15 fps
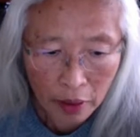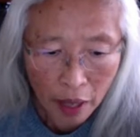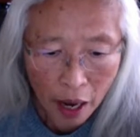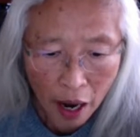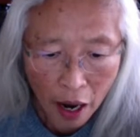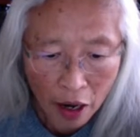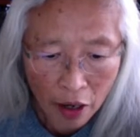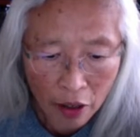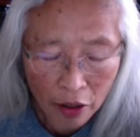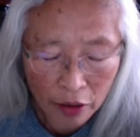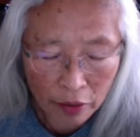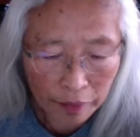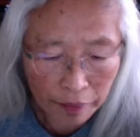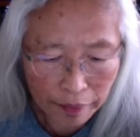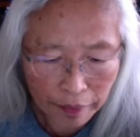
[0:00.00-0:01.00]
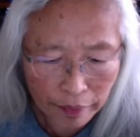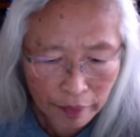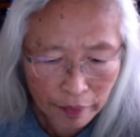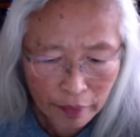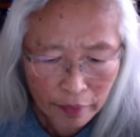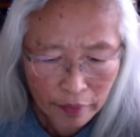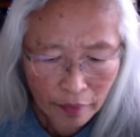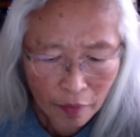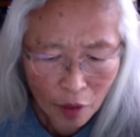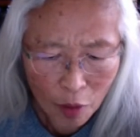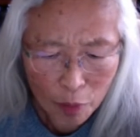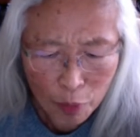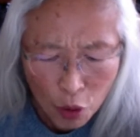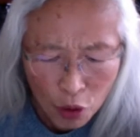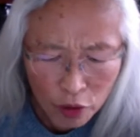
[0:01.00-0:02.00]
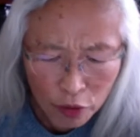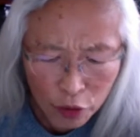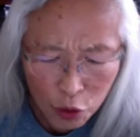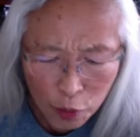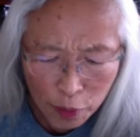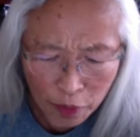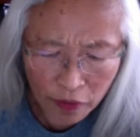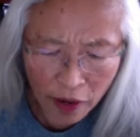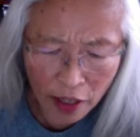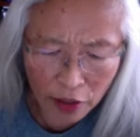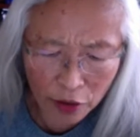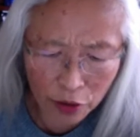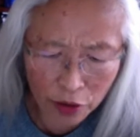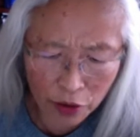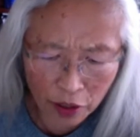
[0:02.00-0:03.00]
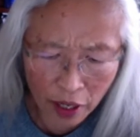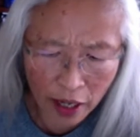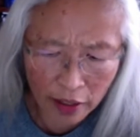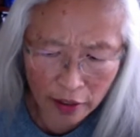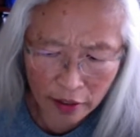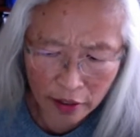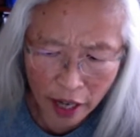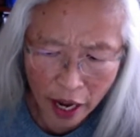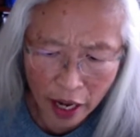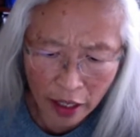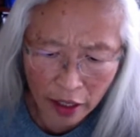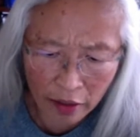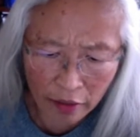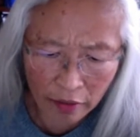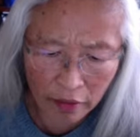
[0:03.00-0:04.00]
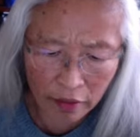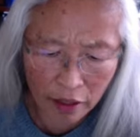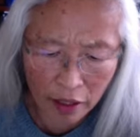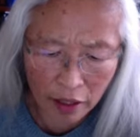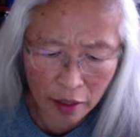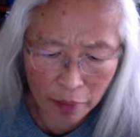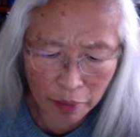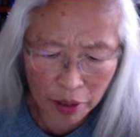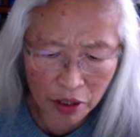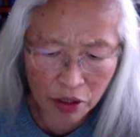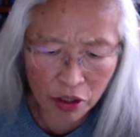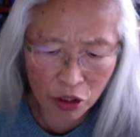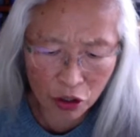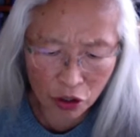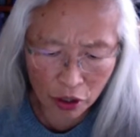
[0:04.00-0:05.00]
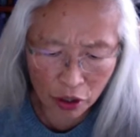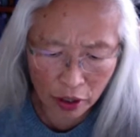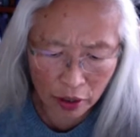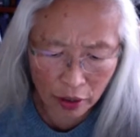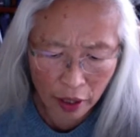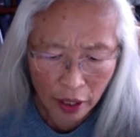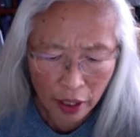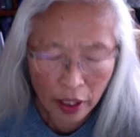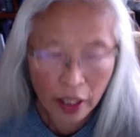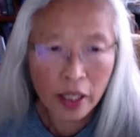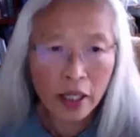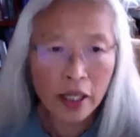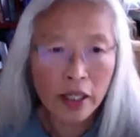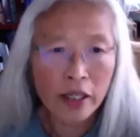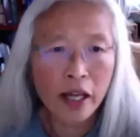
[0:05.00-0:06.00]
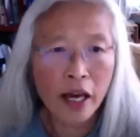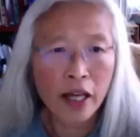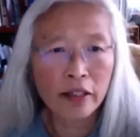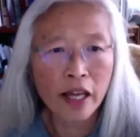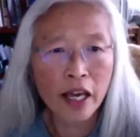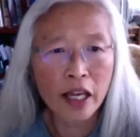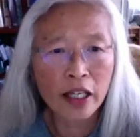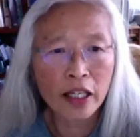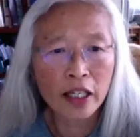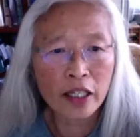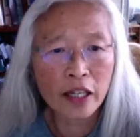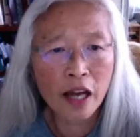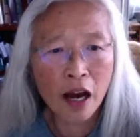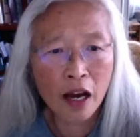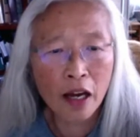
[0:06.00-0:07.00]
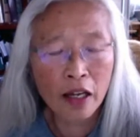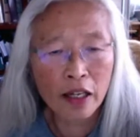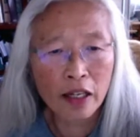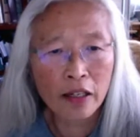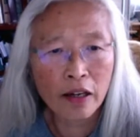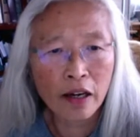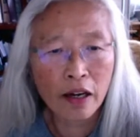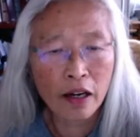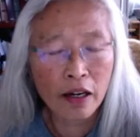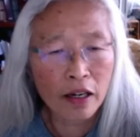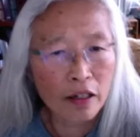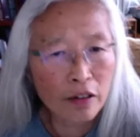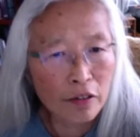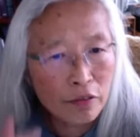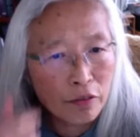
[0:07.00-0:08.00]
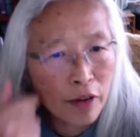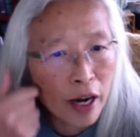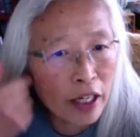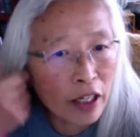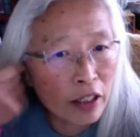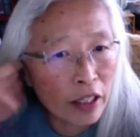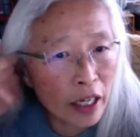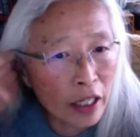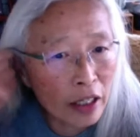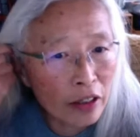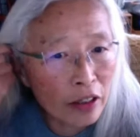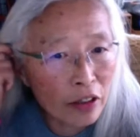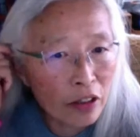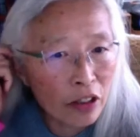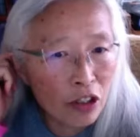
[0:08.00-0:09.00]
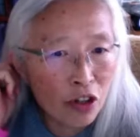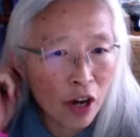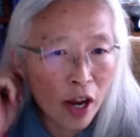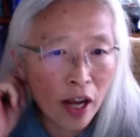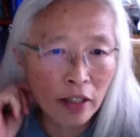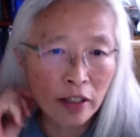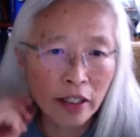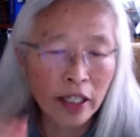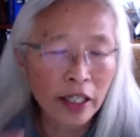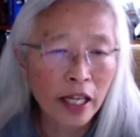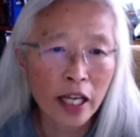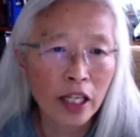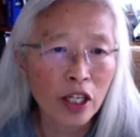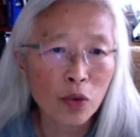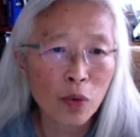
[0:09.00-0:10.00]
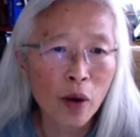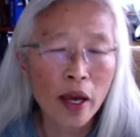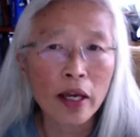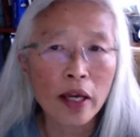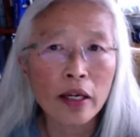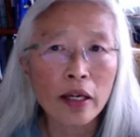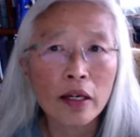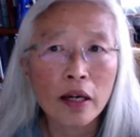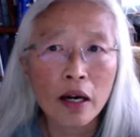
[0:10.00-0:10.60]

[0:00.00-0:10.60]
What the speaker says: Our Board of Supervisors has taken the position that they cannot regulate the jail in any way.